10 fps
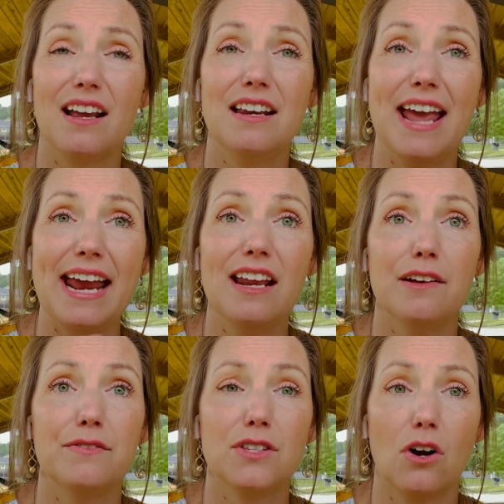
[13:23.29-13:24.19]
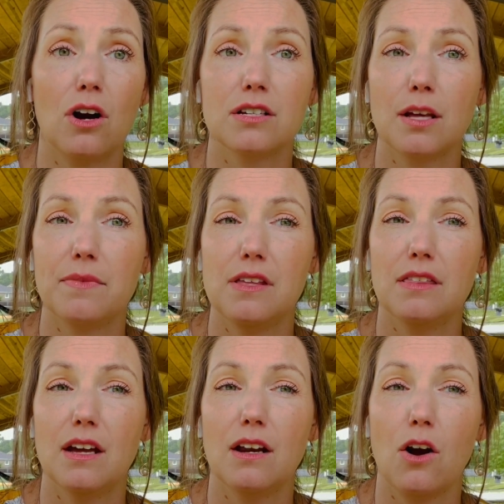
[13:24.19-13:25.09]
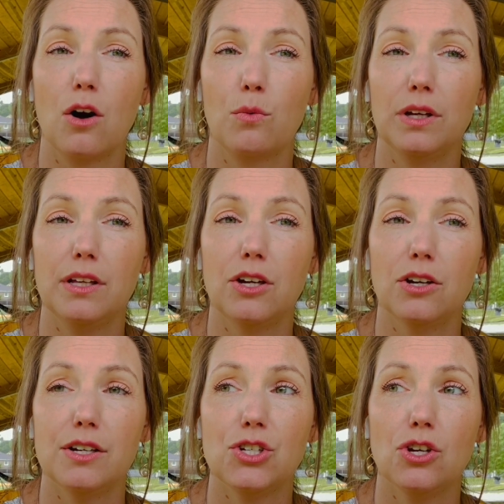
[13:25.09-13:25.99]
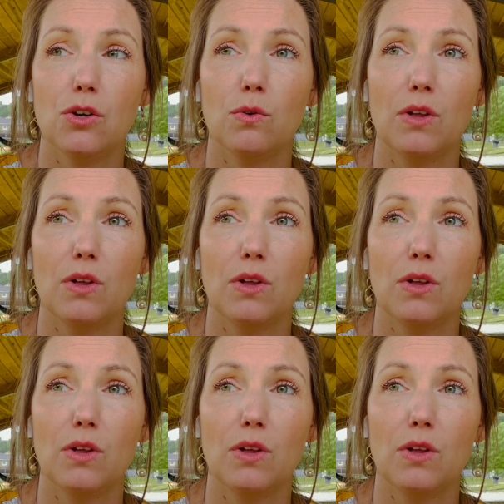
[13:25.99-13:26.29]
natives are something that are really good too.